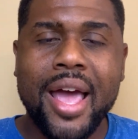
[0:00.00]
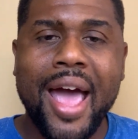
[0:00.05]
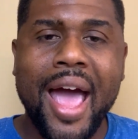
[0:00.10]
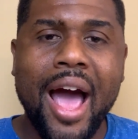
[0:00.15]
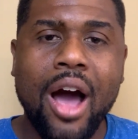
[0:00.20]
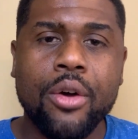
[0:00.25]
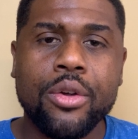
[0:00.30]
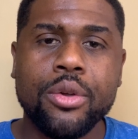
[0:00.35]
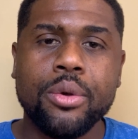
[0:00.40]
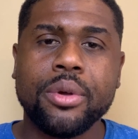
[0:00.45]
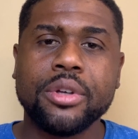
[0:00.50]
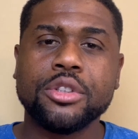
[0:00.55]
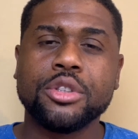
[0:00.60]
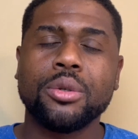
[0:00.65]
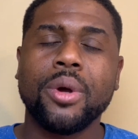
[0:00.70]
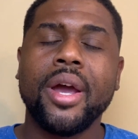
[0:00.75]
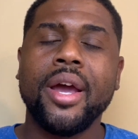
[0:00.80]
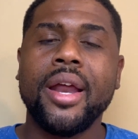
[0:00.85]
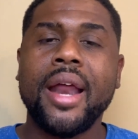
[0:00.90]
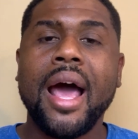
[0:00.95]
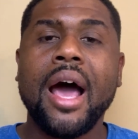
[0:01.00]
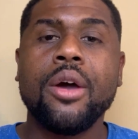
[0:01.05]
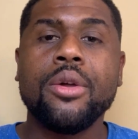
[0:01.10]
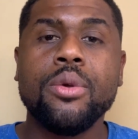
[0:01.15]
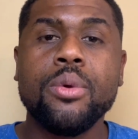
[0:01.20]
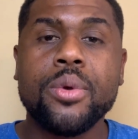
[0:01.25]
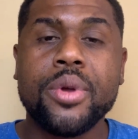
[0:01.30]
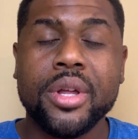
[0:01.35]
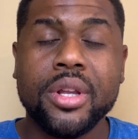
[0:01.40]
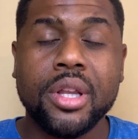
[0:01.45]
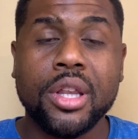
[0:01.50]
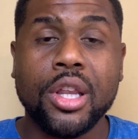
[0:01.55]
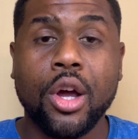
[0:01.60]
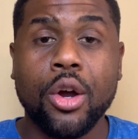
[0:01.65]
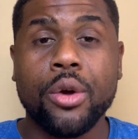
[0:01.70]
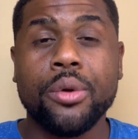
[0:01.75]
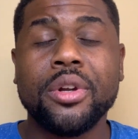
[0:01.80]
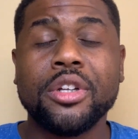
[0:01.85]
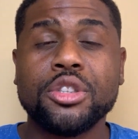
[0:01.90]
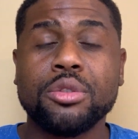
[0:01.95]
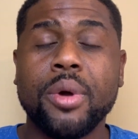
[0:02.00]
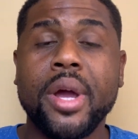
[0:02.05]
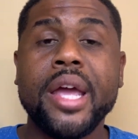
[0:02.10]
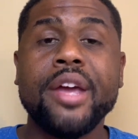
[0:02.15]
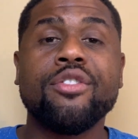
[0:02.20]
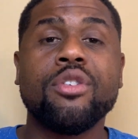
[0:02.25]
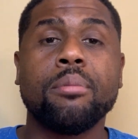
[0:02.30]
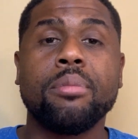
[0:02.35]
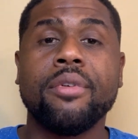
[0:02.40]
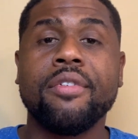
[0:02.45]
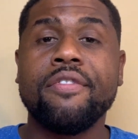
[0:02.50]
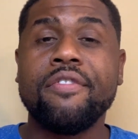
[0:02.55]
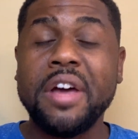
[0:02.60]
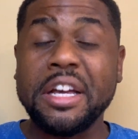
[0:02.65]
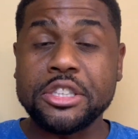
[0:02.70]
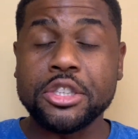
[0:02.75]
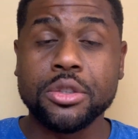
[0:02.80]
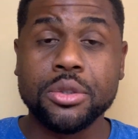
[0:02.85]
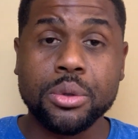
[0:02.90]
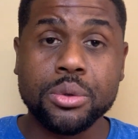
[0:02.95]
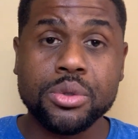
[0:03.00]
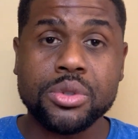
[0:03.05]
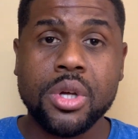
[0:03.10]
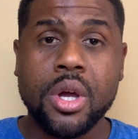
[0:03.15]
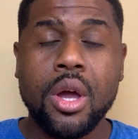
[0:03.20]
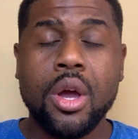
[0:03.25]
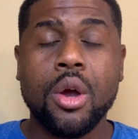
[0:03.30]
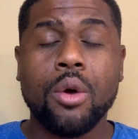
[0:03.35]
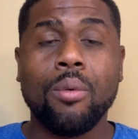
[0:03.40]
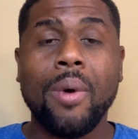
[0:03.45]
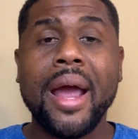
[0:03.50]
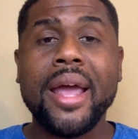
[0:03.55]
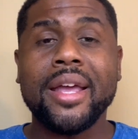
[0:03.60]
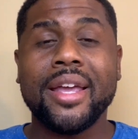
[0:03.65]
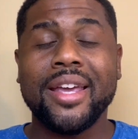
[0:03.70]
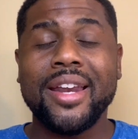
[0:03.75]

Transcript: how you can trade, how you can learn to trade from professionals, right?